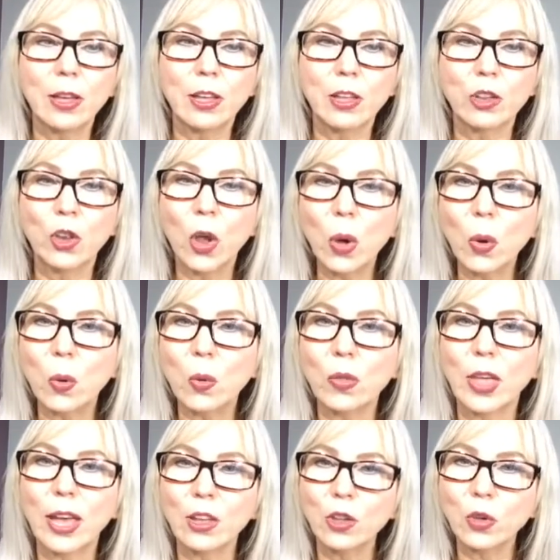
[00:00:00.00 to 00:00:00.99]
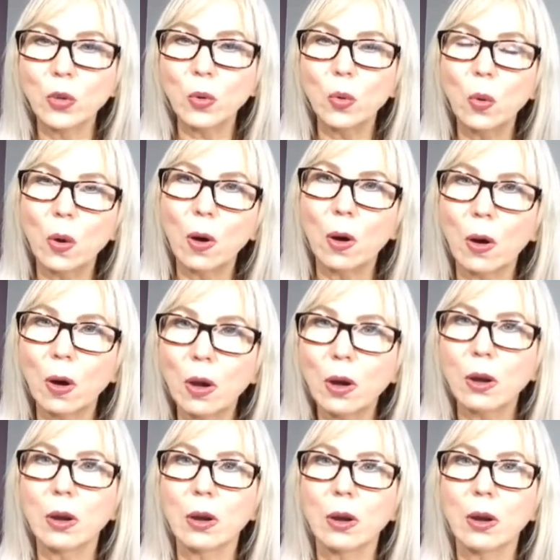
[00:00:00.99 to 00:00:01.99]
know that you
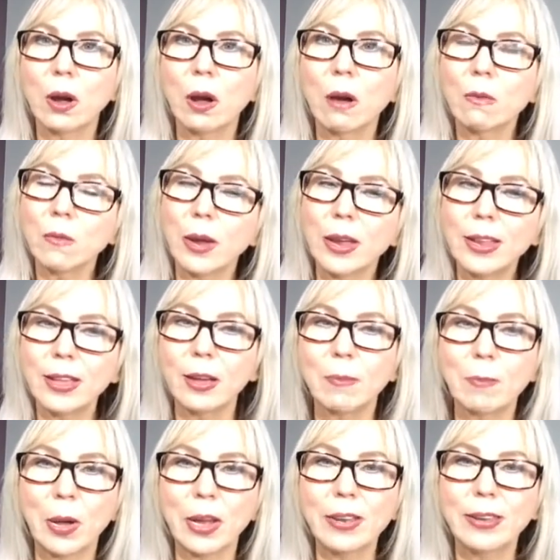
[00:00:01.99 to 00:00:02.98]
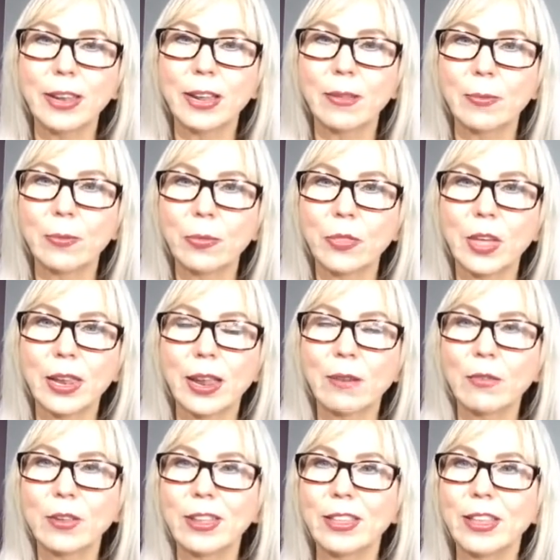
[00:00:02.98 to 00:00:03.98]
are already abundant, that
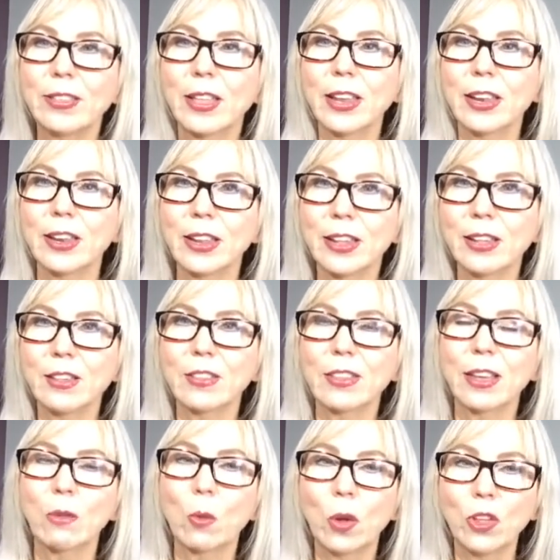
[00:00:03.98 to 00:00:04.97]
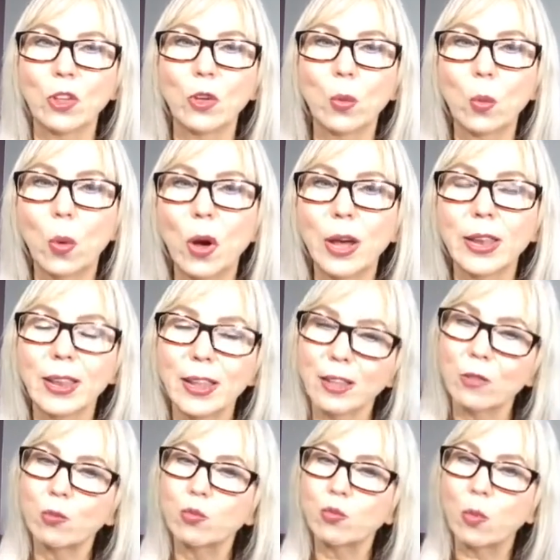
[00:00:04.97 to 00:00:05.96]
everything that it is that what you want
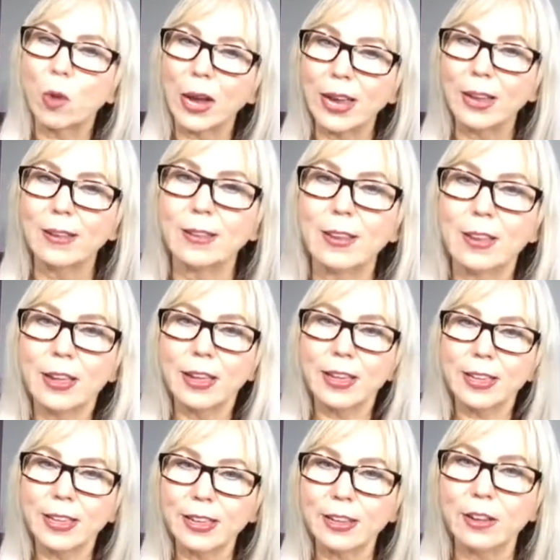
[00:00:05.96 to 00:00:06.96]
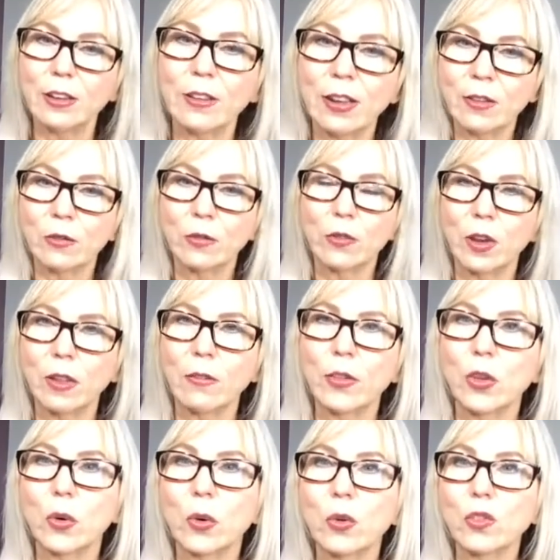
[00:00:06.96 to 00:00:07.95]
is right here in front of
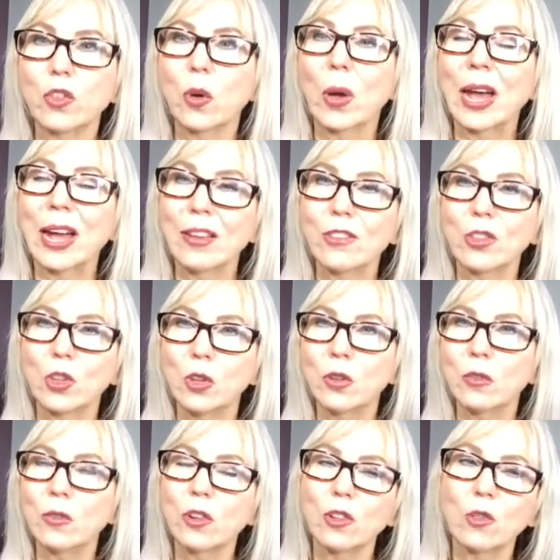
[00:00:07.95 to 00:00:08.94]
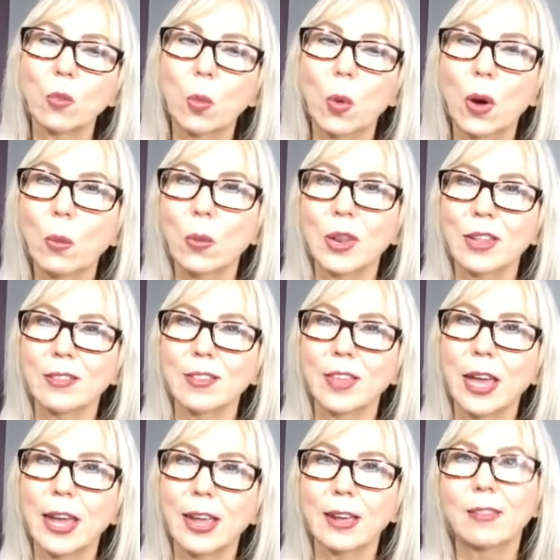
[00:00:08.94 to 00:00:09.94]
you. So ask the universe, what will it
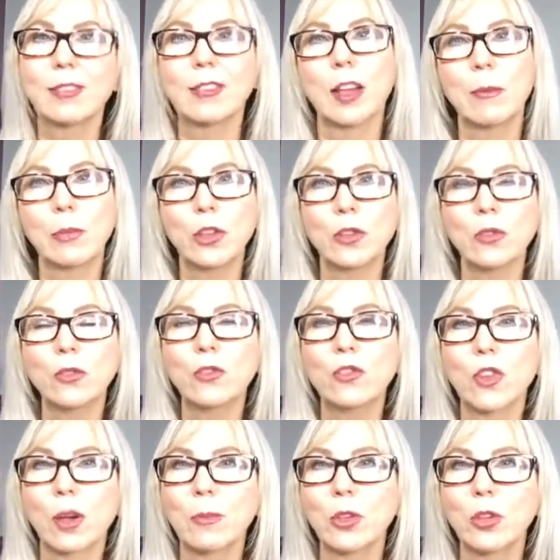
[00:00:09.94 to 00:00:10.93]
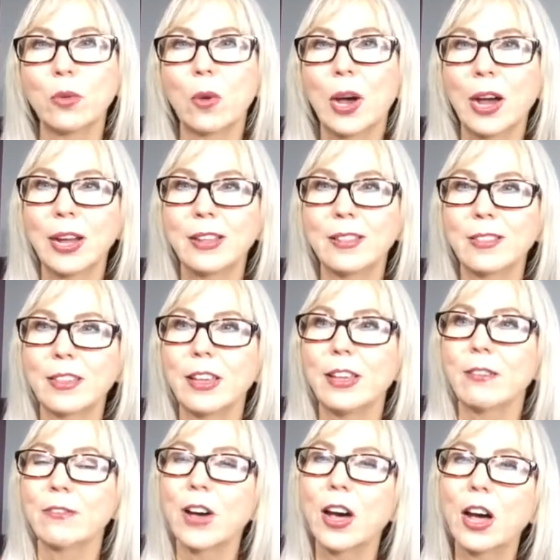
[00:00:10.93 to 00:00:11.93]
take?
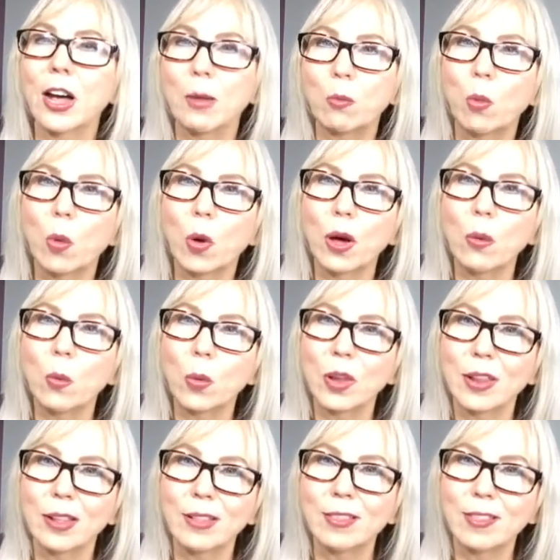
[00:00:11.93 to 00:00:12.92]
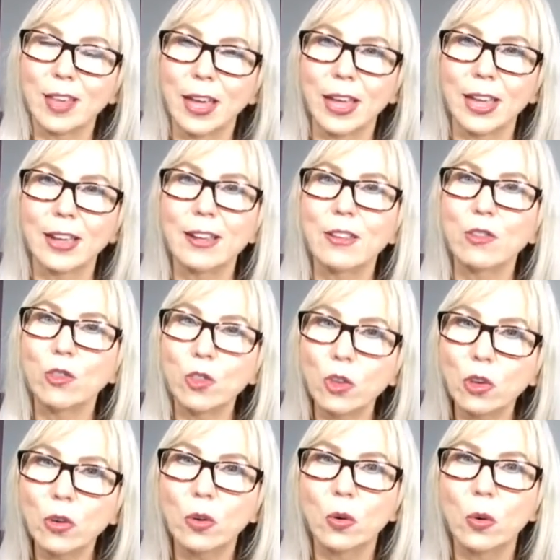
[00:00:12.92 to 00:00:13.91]
WWIT, vibe, what will it take
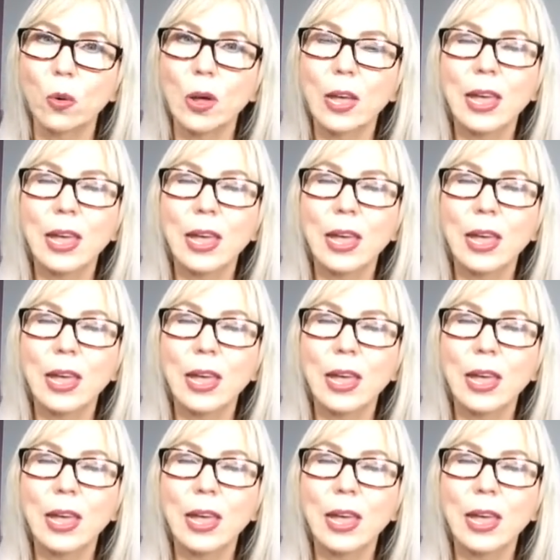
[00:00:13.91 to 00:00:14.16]
to?